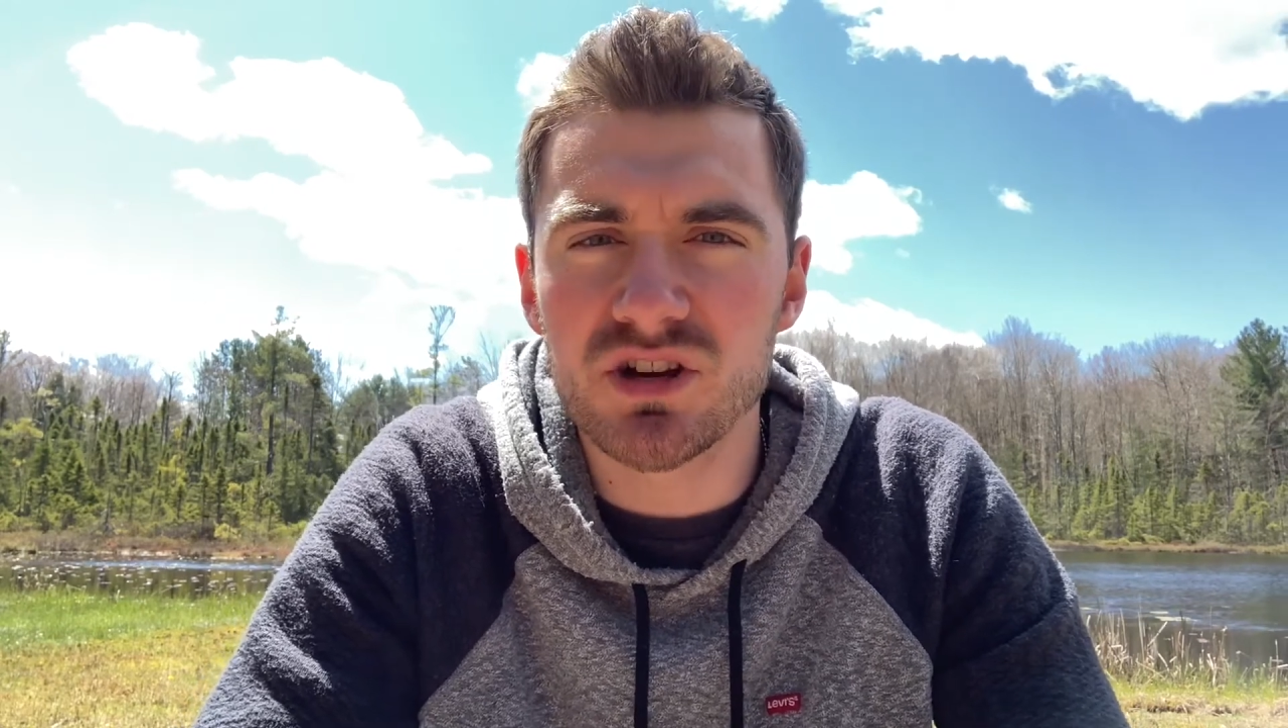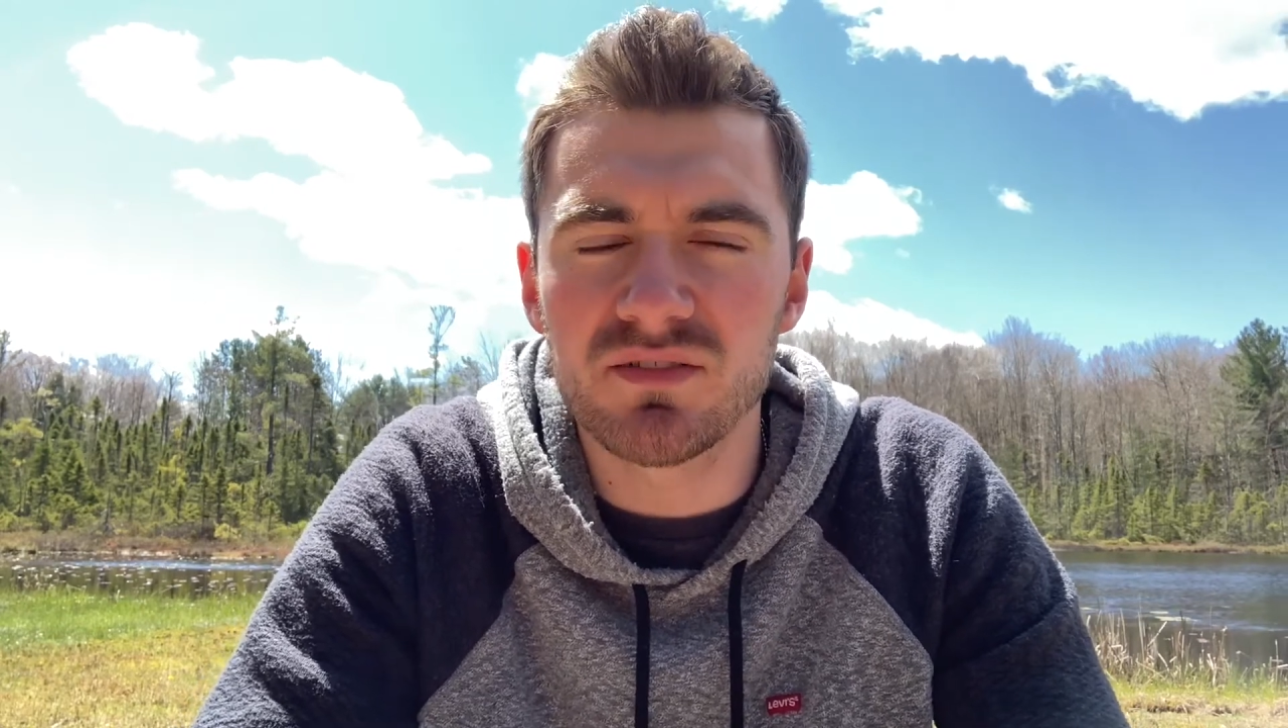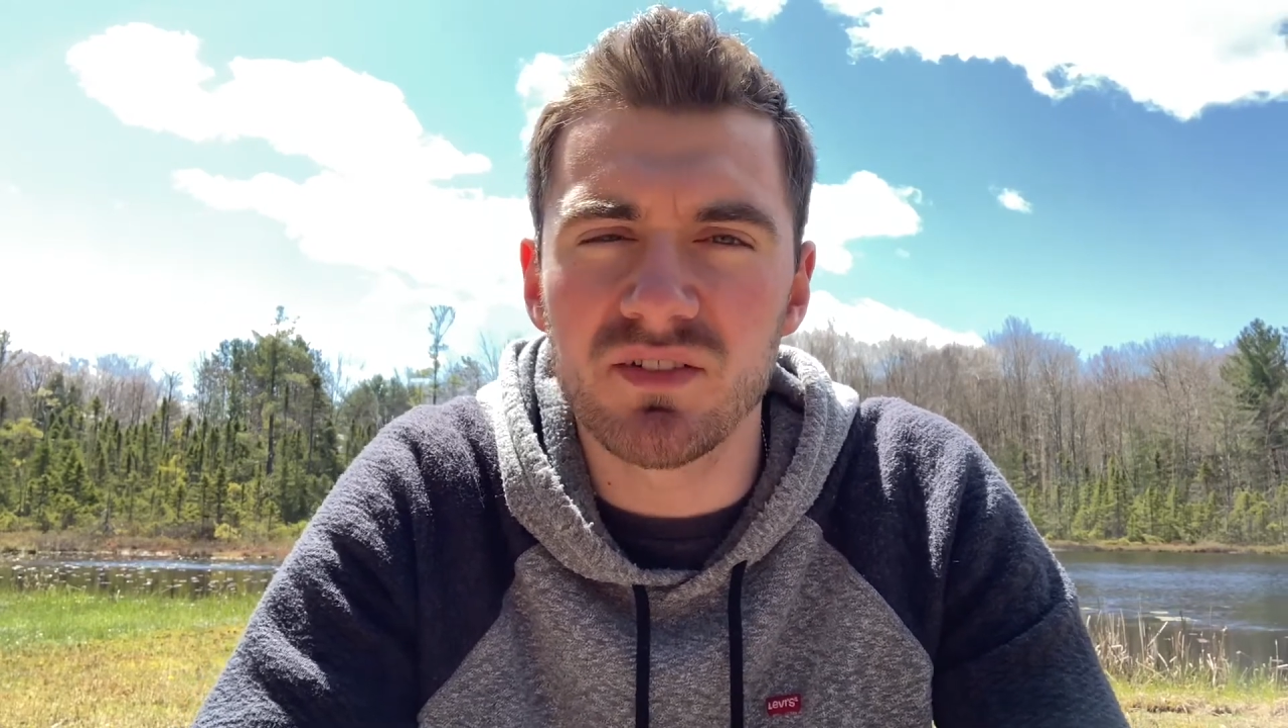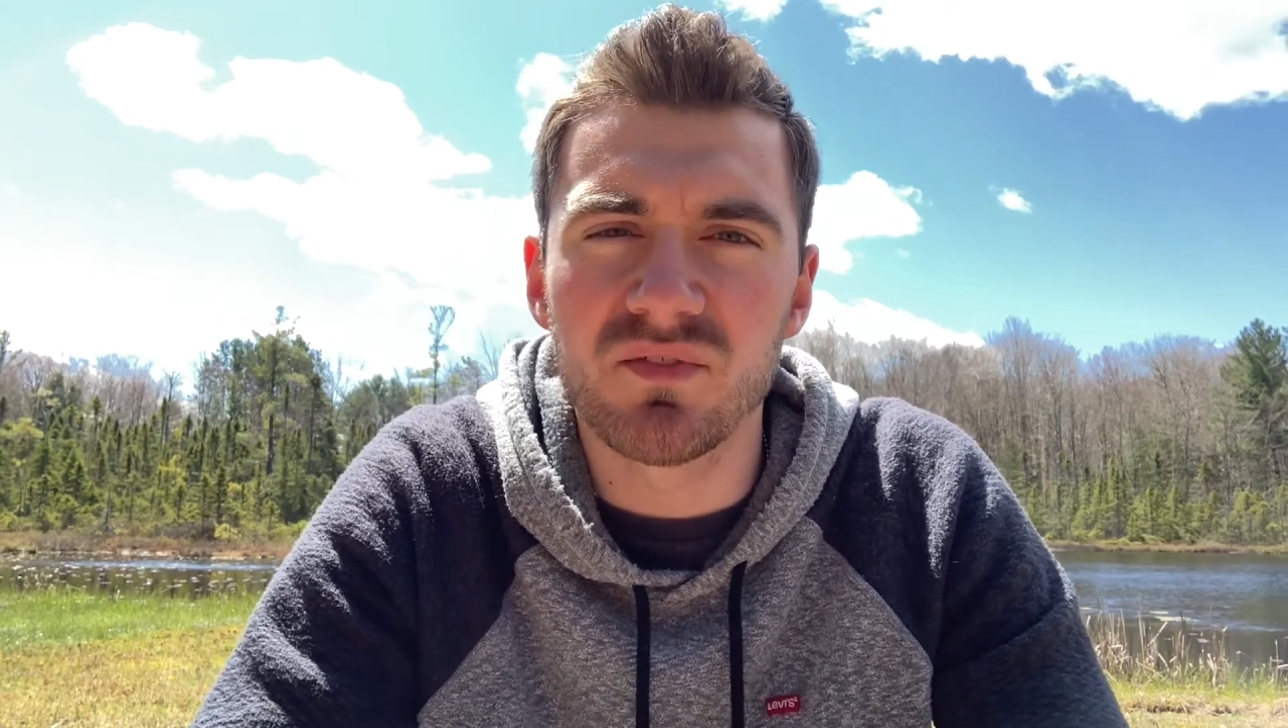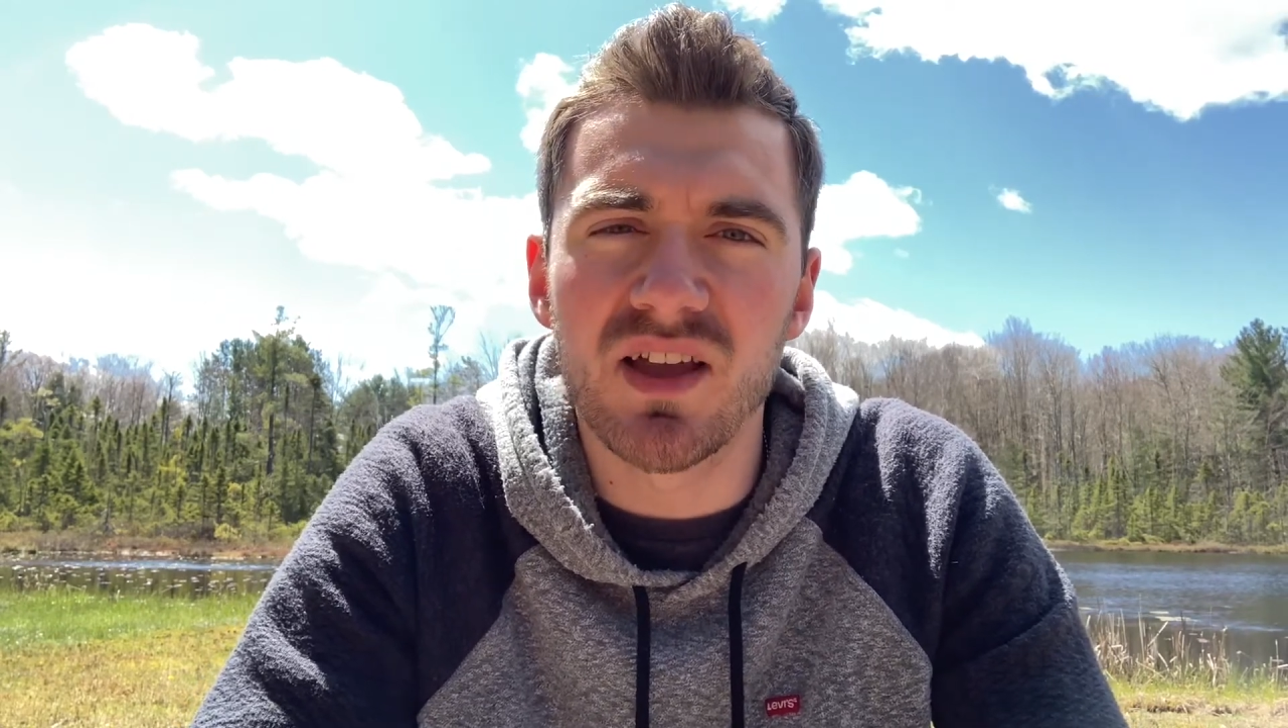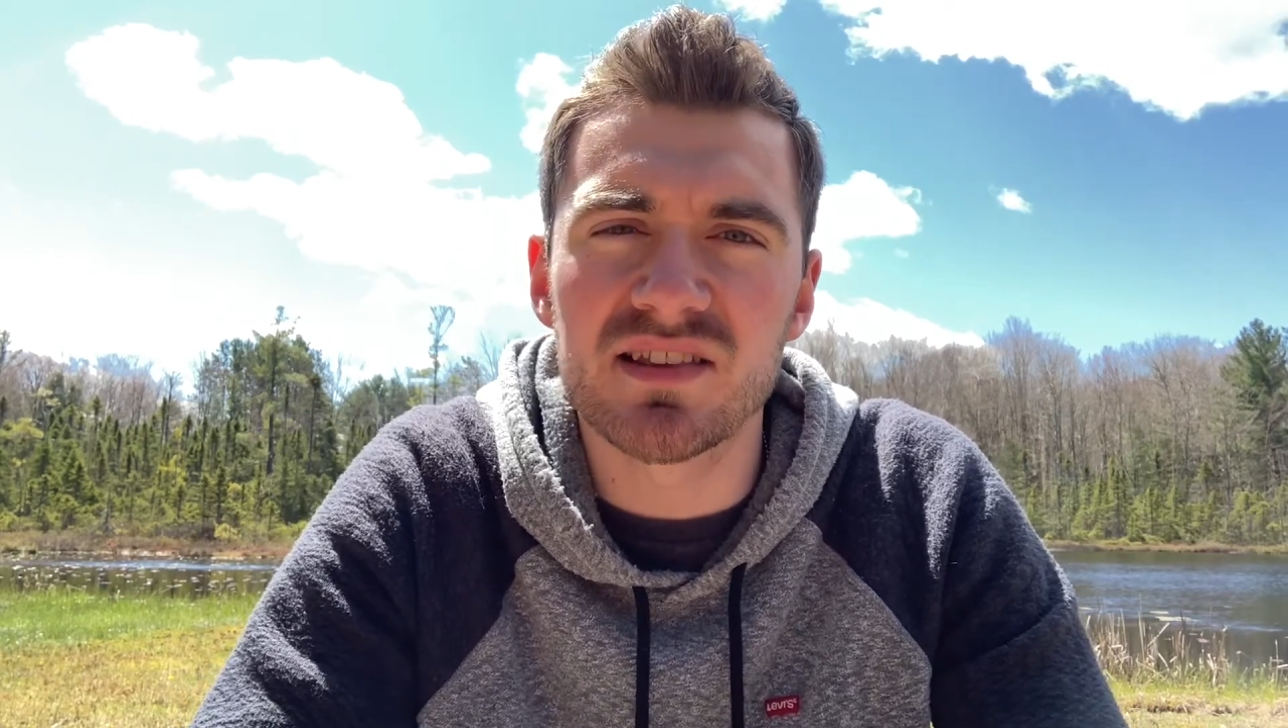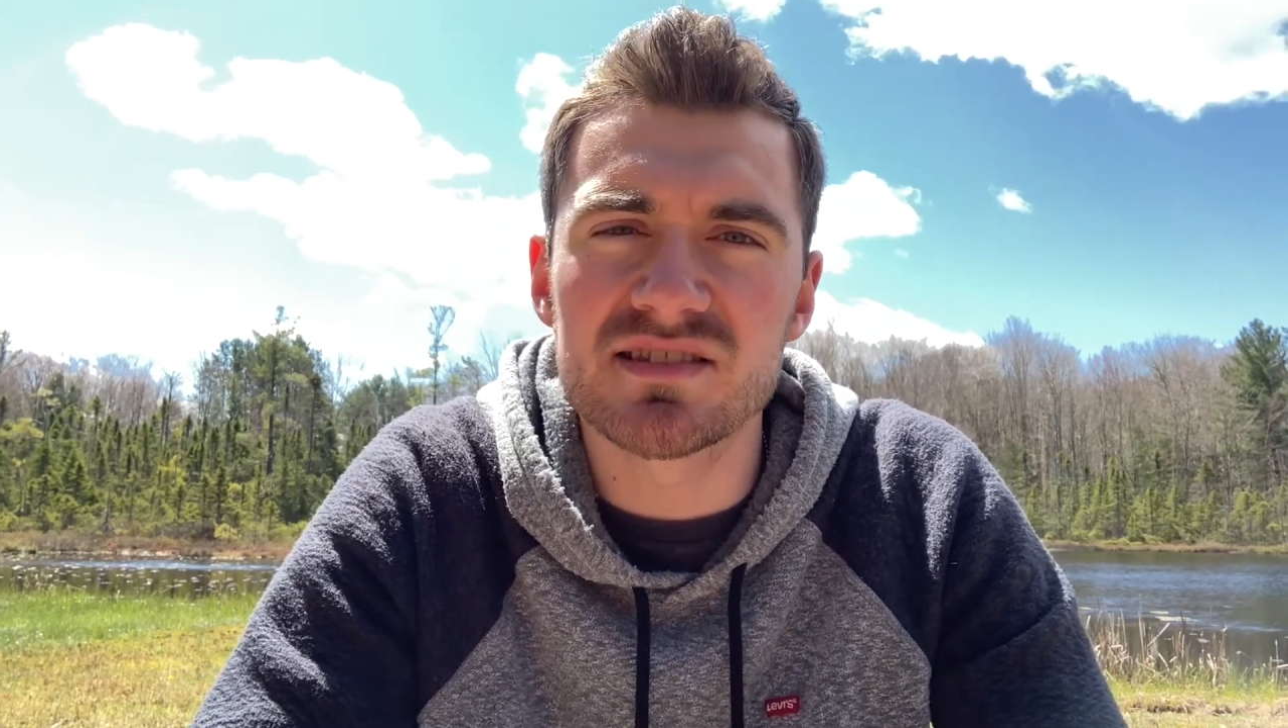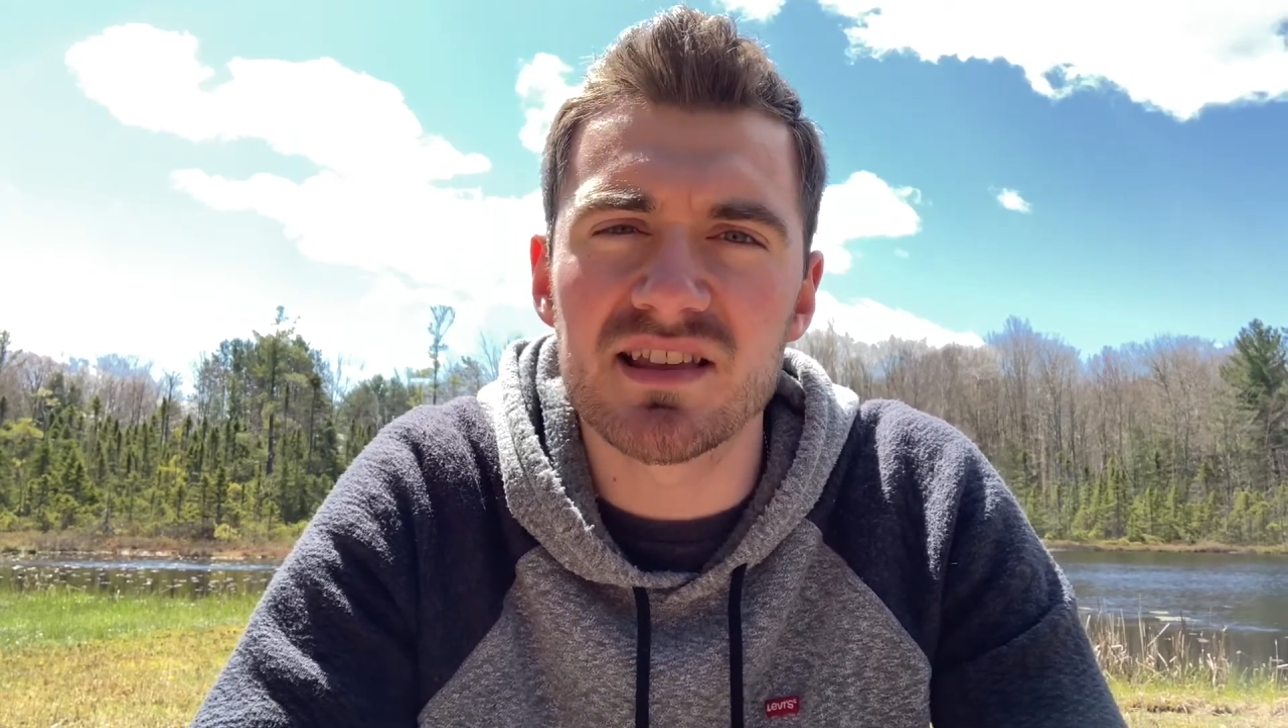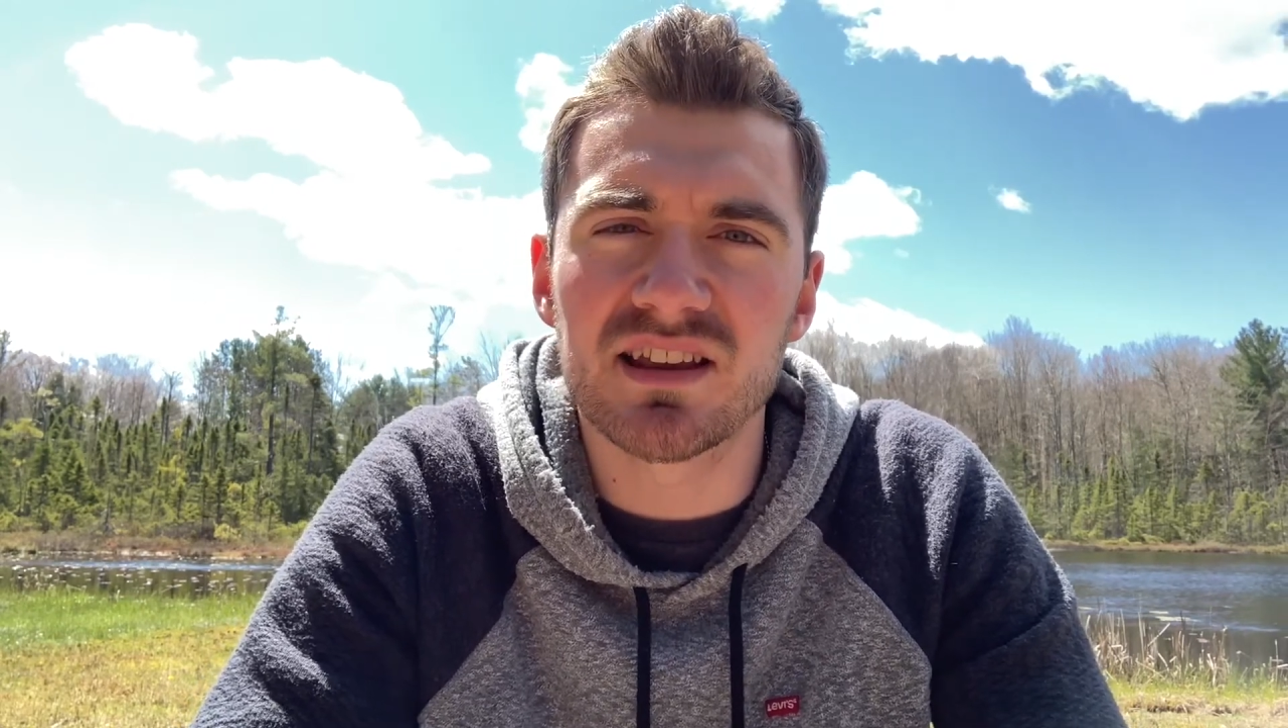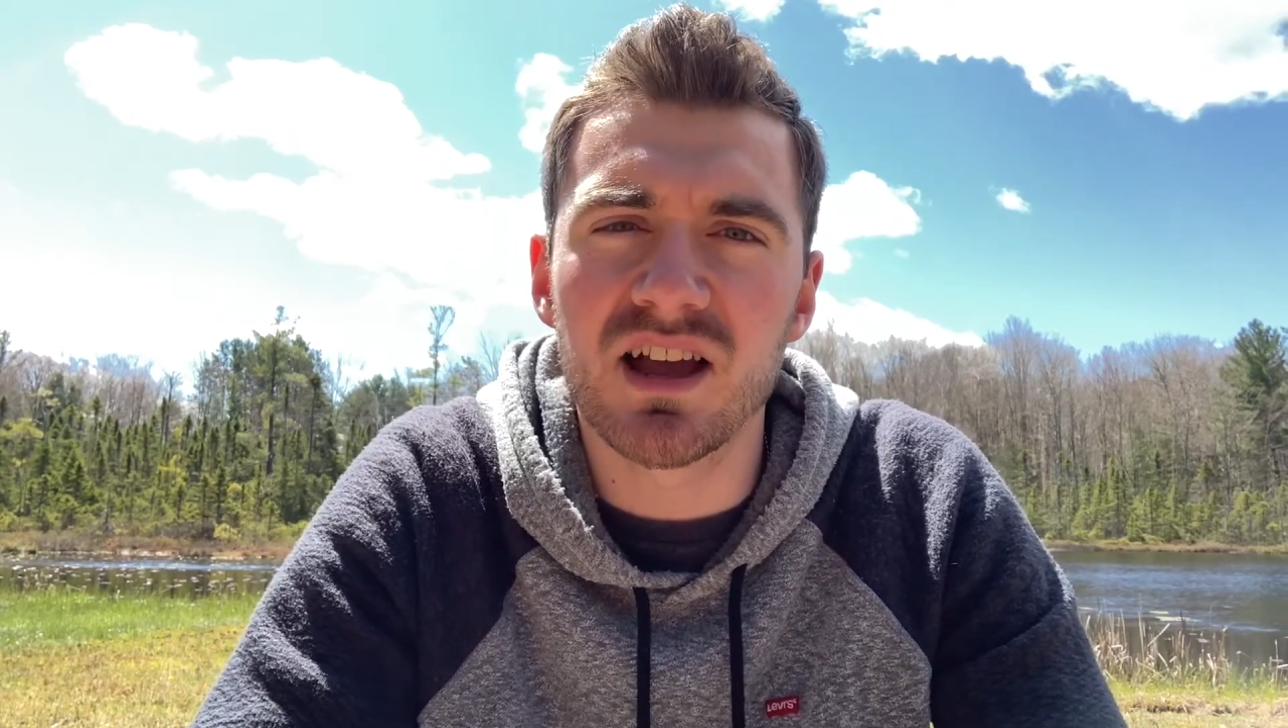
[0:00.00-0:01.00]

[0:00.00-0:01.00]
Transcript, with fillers: of events that